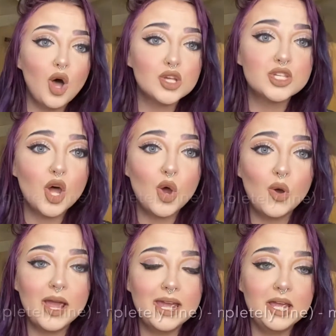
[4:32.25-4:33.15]

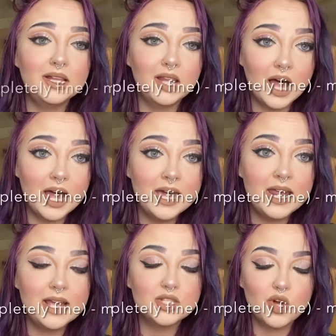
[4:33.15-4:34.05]
Also, he lied
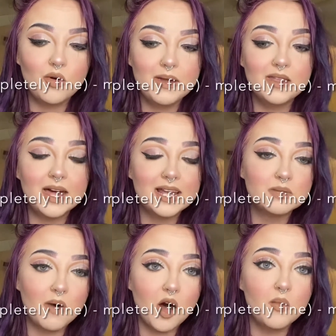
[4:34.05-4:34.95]
and told me that
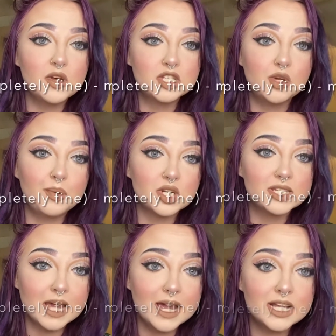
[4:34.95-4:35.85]
his mom was super
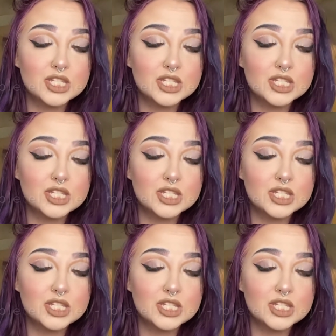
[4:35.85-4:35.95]
sick.